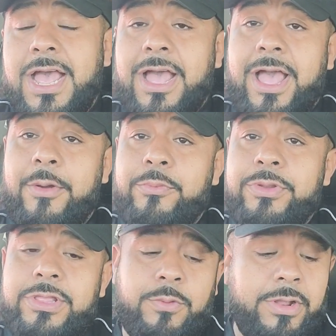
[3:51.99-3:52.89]
I
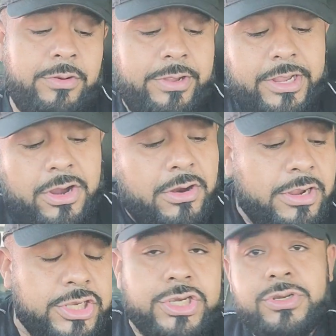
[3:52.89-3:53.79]
really want to
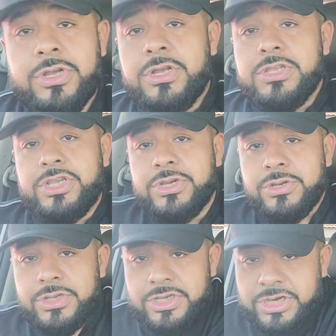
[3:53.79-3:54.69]
encourage you to
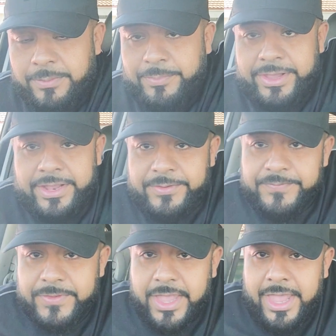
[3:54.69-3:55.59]
jump in
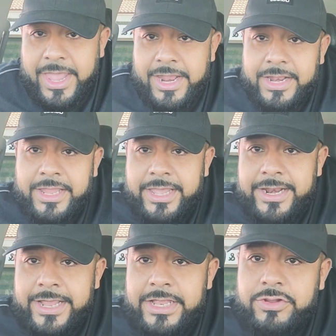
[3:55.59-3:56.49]
and
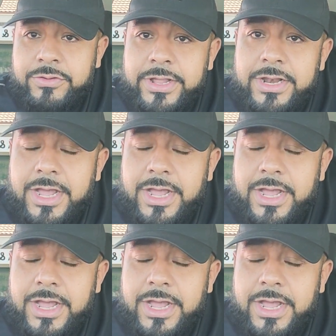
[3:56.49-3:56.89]
get into it,